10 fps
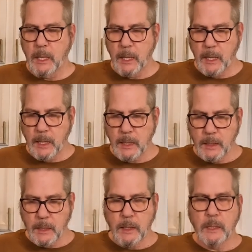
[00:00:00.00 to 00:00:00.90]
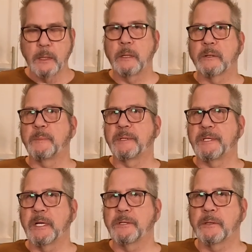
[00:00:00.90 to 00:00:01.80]
and there's
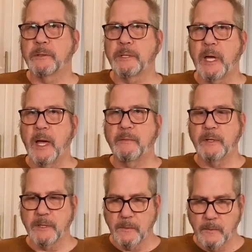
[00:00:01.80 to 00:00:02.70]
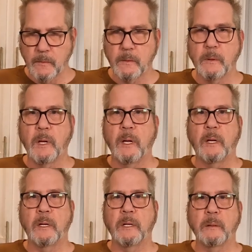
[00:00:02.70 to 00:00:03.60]
potential to have this
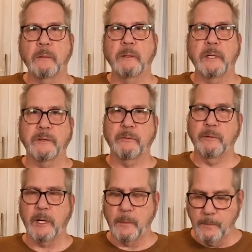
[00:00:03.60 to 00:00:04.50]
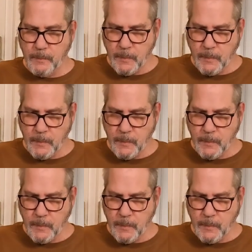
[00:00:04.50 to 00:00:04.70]
get screwed up.